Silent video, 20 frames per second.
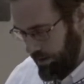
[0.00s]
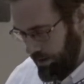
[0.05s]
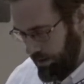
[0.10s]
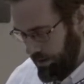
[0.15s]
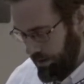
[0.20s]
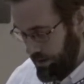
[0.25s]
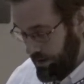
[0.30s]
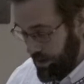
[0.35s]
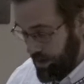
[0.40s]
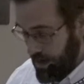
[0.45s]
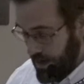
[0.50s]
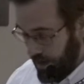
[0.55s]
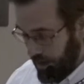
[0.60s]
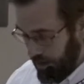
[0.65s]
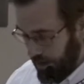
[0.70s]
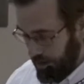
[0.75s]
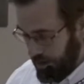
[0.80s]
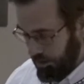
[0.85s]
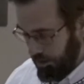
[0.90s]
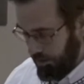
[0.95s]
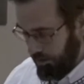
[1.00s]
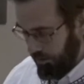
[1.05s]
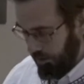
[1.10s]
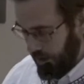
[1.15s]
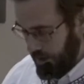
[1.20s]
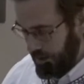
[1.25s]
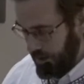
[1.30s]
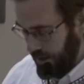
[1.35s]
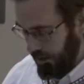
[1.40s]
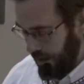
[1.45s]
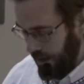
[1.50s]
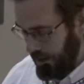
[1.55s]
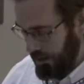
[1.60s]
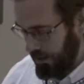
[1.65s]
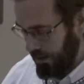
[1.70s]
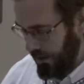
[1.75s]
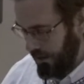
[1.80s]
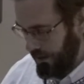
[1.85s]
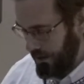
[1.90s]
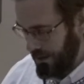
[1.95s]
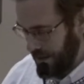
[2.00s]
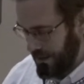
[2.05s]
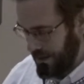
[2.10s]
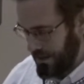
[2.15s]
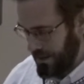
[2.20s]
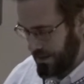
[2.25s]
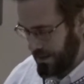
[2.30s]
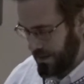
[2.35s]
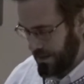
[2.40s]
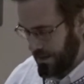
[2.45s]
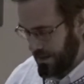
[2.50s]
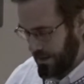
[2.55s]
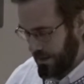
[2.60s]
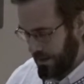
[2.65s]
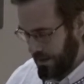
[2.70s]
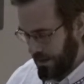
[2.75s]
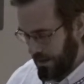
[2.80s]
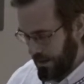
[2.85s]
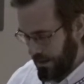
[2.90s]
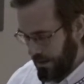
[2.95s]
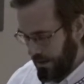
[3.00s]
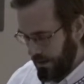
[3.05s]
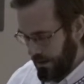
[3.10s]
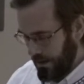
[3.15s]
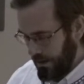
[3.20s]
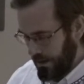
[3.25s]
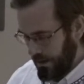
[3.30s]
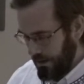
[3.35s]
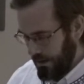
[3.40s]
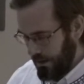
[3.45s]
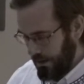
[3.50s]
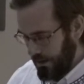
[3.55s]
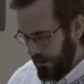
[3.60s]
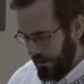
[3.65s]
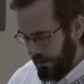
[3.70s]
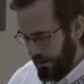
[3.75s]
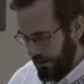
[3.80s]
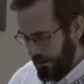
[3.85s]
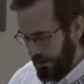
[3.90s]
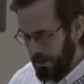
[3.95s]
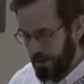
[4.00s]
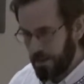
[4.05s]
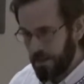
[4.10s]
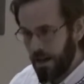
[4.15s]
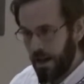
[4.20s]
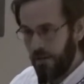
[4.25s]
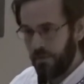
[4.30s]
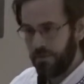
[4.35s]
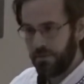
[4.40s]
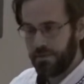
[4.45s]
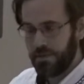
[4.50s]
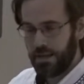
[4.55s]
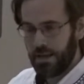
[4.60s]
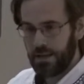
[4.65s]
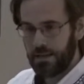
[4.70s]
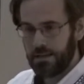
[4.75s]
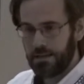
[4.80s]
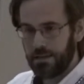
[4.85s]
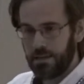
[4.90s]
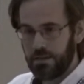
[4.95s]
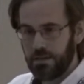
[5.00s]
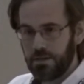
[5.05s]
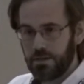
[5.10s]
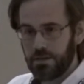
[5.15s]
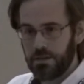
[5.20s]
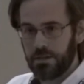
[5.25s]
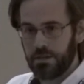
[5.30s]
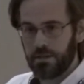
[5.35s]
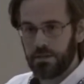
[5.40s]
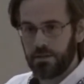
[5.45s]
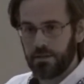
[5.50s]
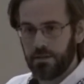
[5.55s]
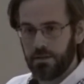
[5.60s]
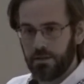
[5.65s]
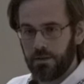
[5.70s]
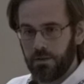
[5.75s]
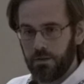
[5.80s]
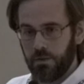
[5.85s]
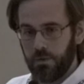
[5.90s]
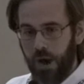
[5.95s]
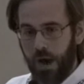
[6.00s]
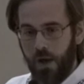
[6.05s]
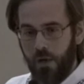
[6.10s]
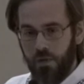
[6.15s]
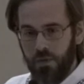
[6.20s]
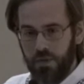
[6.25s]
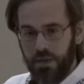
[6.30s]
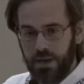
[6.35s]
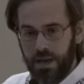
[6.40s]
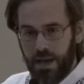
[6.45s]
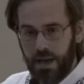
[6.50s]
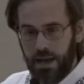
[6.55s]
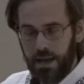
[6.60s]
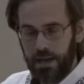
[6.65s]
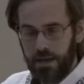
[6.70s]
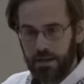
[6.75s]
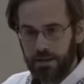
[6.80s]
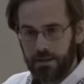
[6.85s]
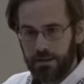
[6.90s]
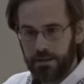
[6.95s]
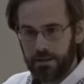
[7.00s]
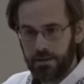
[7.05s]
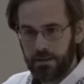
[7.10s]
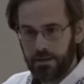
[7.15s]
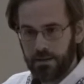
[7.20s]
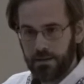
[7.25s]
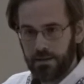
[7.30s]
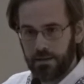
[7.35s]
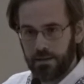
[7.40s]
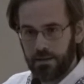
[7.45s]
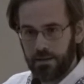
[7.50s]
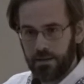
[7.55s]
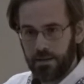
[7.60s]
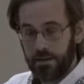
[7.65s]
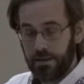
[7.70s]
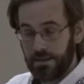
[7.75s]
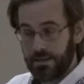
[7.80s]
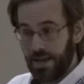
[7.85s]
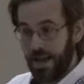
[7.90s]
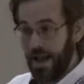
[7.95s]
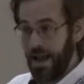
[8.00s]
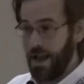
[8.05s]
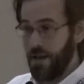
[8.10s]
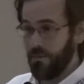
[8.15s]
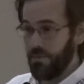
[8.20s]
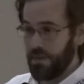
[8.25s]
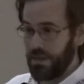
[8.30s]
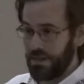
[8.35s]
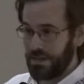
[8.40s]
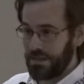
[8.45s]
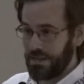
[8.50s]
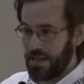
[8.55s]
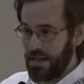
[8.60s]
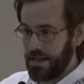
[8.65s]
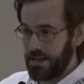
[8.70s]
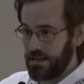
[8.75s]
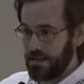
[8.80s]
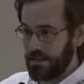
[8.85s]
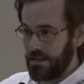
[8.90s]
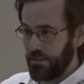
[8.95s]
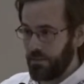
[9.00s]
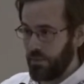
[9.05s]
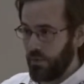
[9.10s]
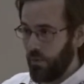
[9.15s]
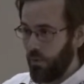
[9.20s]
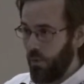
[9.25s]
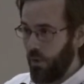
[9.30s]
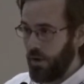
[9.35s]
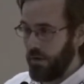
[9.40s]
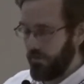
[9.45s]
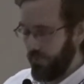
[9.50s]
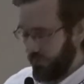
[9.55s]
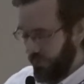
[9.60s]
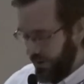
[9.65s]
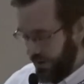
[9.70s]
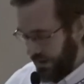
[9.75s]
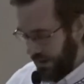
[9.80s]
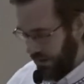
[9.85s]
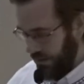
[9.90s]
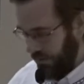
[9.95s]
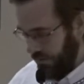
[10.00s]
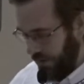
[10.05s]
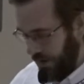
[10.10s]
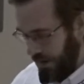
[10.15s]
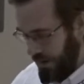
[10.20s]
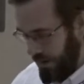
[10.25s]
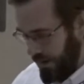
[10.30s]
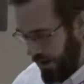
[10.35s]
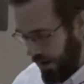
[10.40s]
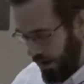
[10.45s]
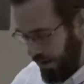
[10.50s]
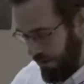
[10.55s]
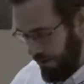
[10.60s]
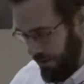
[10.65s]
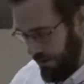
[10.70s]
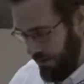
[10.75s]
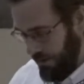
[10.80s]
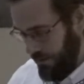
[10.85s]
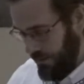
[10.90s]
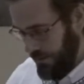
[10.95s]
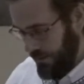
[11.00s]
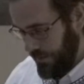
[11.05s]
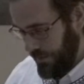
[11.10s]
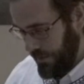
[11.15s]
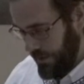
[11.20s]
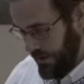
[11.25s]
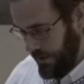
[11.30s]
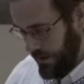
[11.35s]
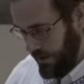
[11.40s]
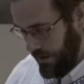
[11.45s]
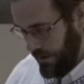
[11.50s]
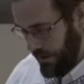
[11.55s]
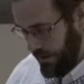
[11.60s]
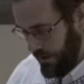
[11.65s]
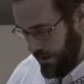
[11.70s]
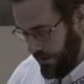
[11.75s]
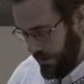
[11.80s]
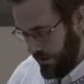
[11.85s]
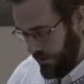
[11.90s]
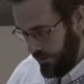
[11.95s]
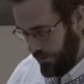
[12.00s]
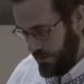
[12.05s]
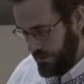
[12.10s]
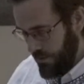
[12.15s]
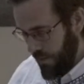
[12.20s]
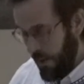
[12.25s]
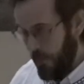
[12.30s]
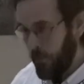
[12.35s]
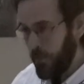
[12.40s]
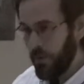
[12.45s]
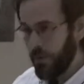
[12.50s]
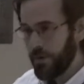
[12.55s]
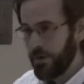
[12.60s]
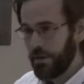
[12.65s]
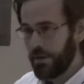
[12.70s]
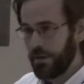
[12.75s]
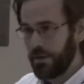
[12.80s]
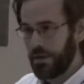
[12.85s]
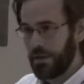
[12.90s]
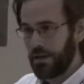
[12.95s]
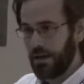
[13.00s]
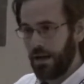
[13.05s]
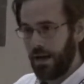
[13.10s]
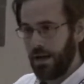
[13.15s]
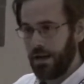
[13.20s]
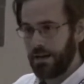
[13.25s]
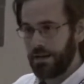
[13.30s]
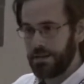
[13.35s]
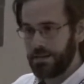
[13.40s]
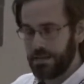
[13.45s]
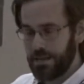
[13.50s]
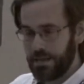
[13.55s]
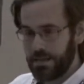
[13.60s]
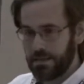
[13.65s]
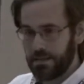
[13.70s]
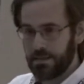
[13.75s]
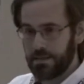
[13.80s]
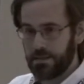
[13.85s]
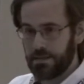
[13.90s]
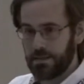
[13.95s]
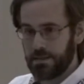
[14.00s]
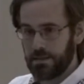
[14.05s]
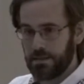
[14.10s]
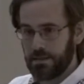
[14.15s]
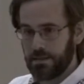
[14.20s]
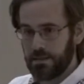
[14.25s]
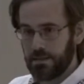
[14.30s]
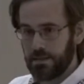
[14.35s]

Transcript: So St. Nicholas Kavasilas tells us it is enough then to just throughout the day and the time that it takes to put one foot in front of the other, remember that God exists